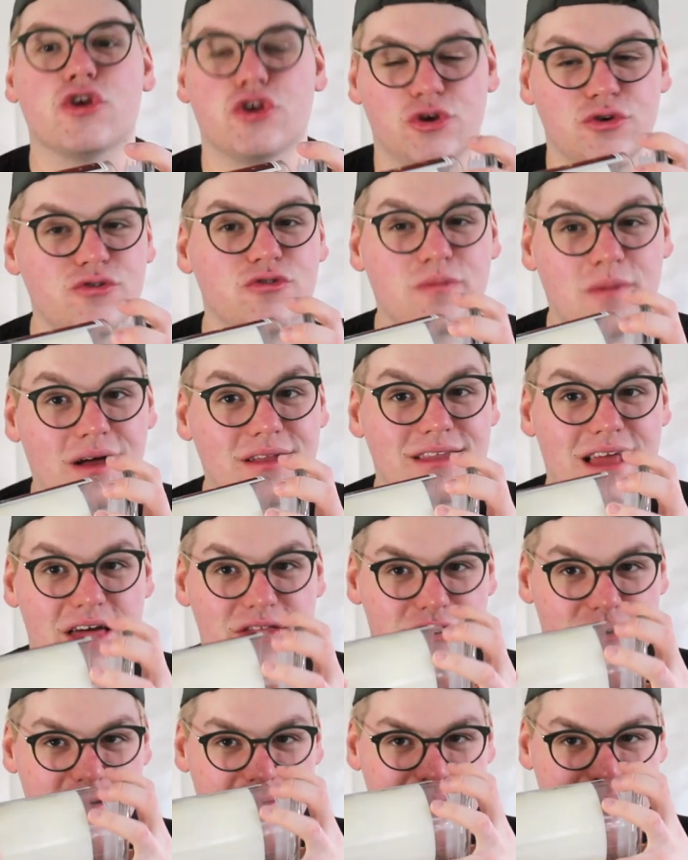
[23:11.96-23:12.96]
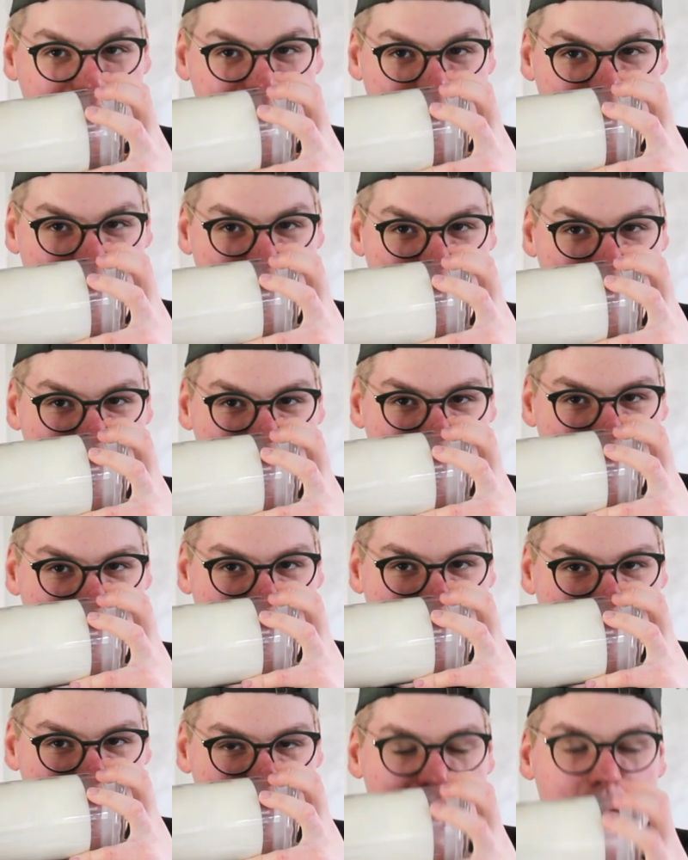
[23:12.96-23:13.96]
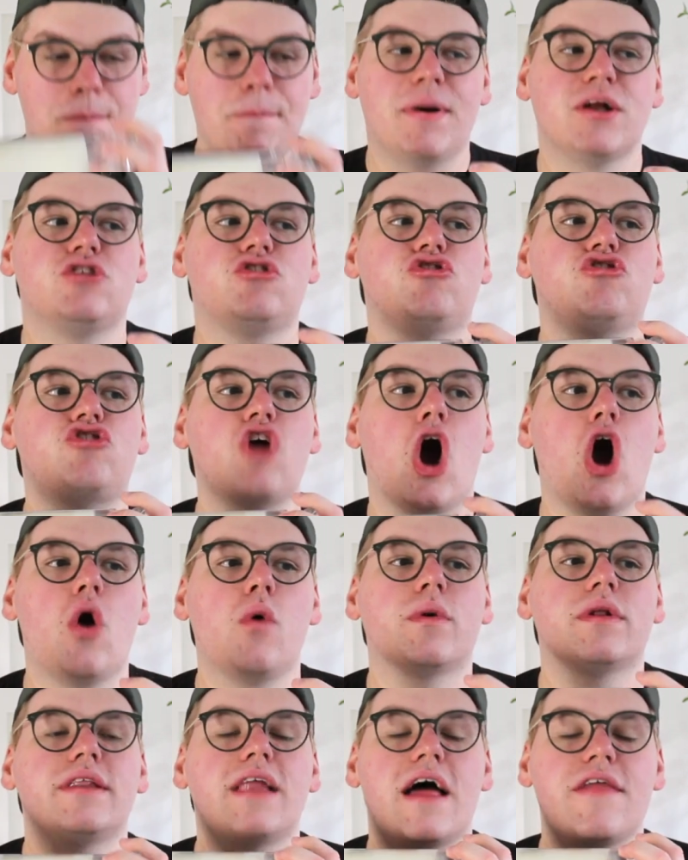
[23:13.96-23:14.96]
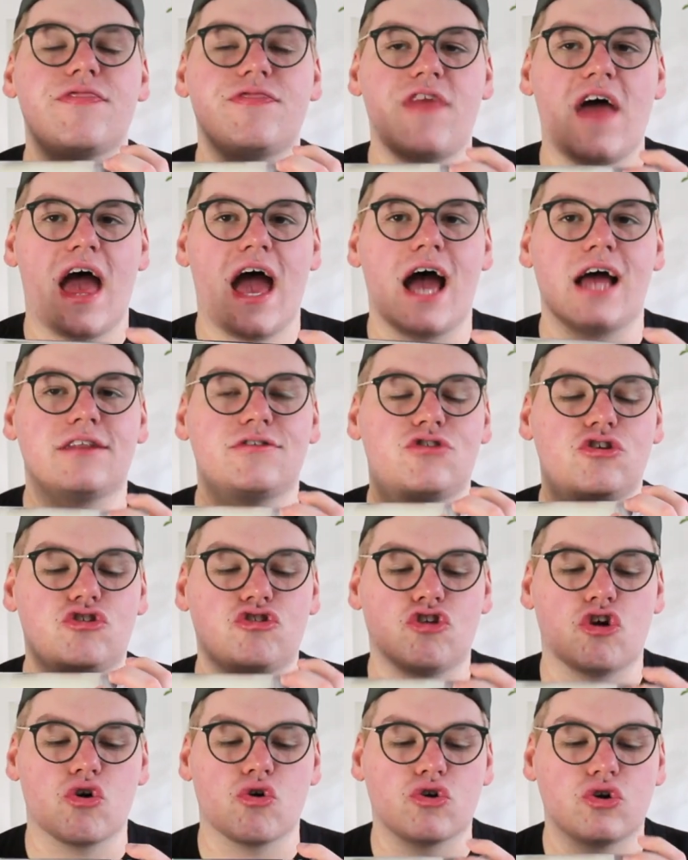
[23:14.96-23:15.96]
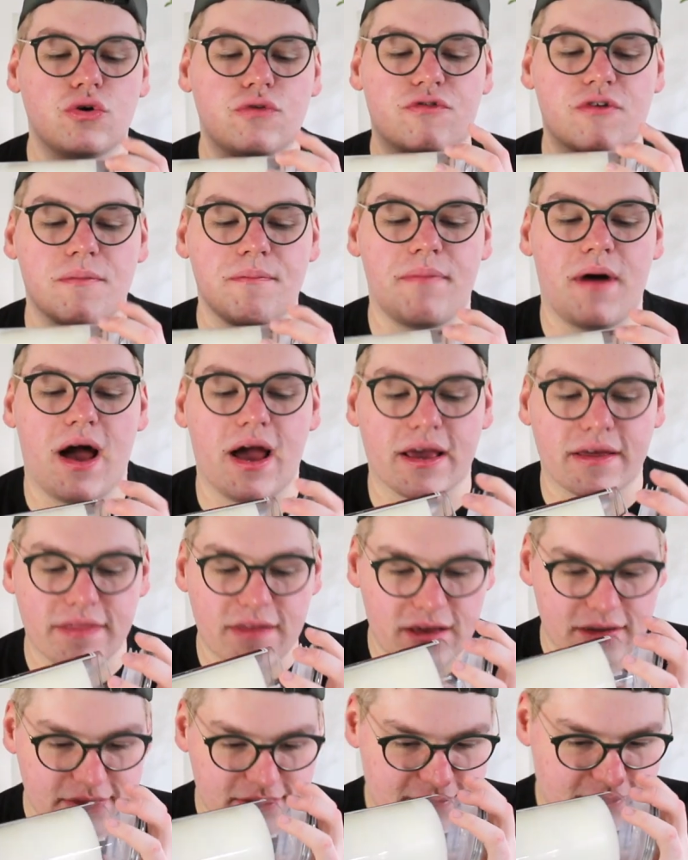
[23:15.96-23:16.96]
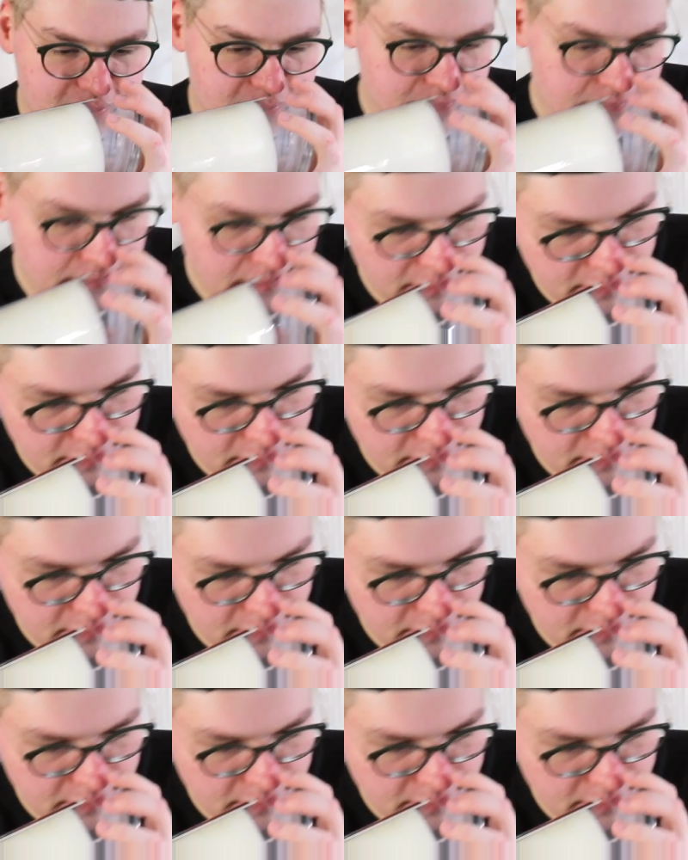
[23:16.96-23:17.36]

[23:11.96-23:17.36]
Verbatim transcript: You smell leather. But don't let that deter you from buying this.